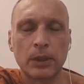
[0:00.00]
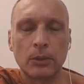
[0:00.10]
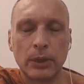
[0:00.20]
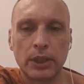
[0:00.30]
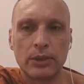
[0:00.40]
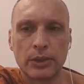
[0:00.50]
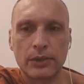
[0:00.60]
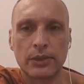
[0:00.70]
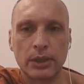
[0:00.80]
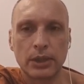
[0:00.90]
where you
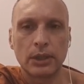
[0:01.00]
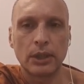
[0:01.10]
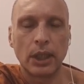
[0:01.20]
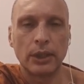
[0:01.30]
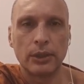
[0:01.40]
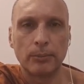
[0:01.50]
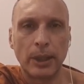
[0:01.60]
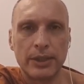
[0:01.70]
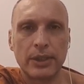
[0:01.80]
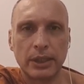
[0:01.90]
just, you know, your
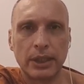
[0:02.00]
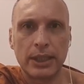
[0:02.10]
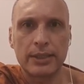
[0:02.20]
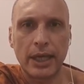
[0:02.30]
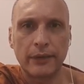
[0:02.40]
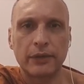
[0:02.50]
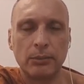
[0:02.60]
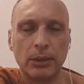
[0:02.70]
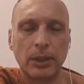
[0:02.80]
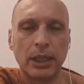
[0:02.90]
basic needs have to
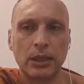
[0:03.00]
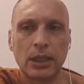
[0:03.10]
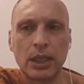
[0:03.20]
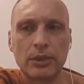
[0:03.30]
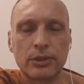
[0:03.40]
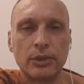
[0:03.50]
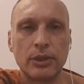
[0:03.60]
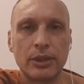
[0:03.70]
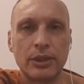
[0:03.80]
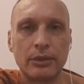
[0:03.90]
be met, to
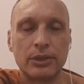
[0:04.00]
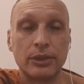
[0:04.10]
the